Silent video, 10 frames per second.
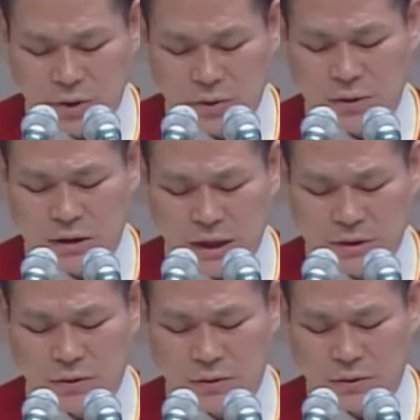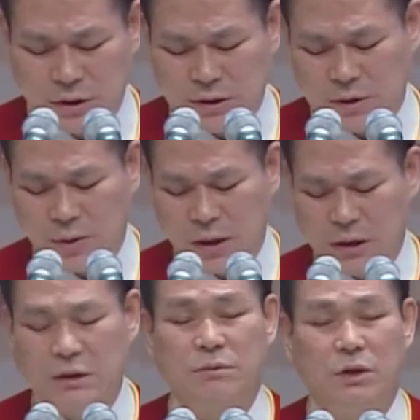In this session,
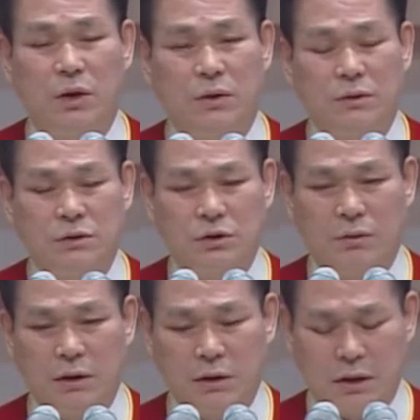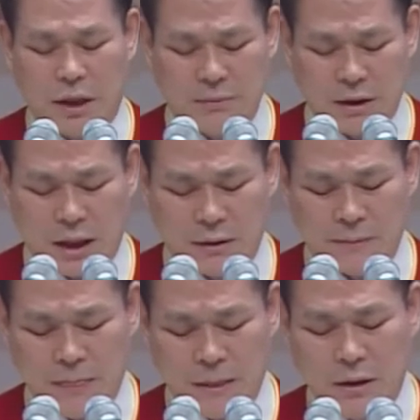I will testify to the
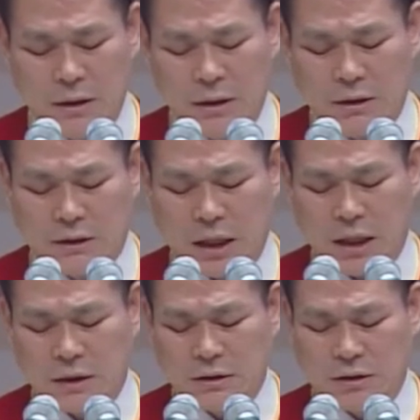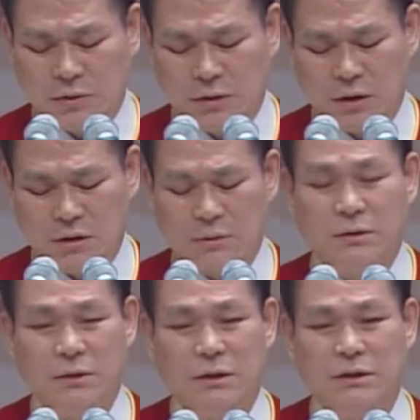providence hidden in
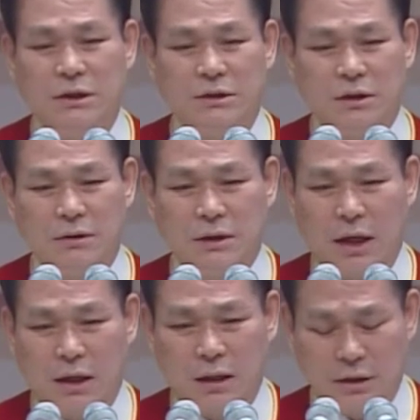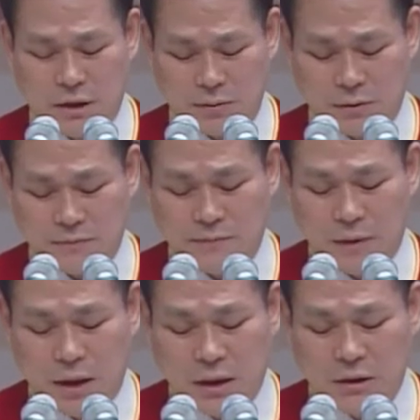Jesus' clothes and in
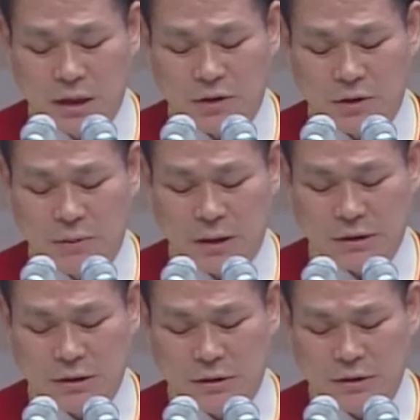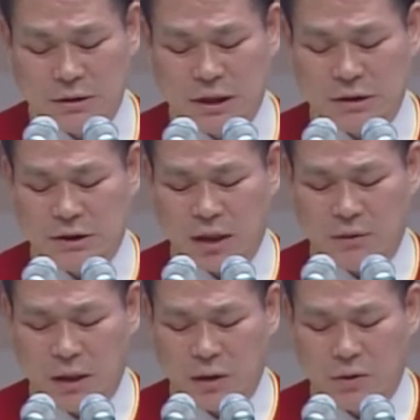Jesus being nailed through his hands and
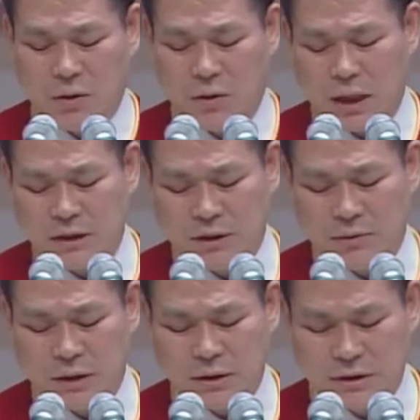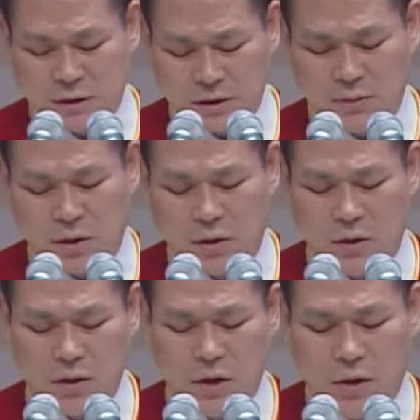feet. I hope you will more
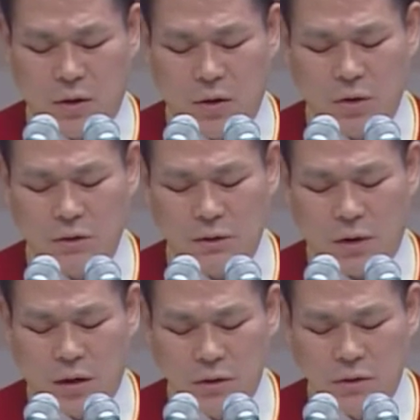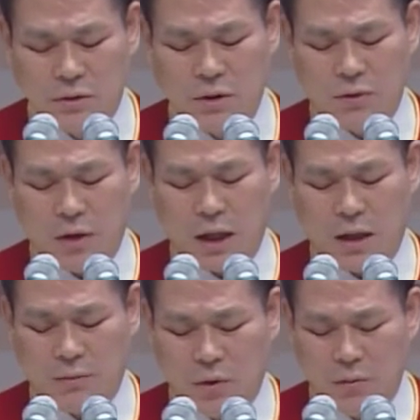deeply realize the love of the
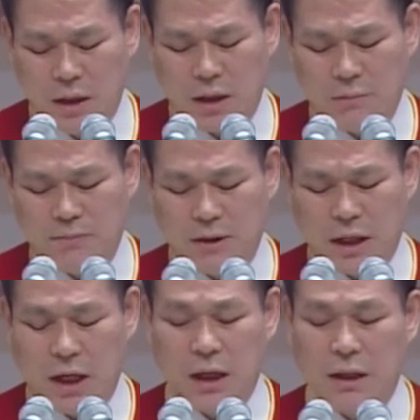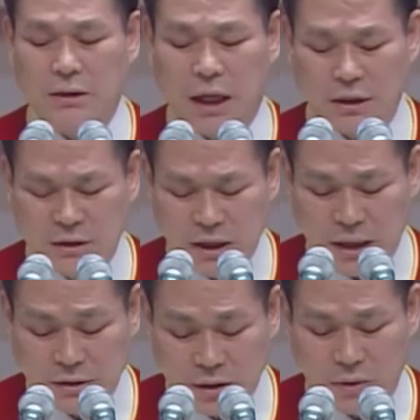Lord, who with
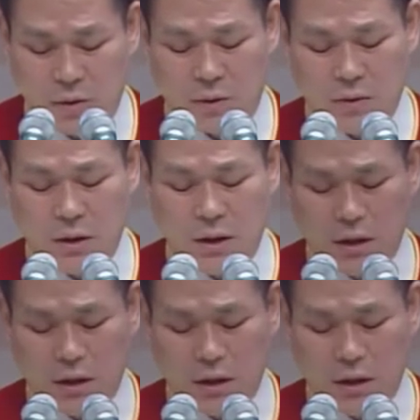joy took all the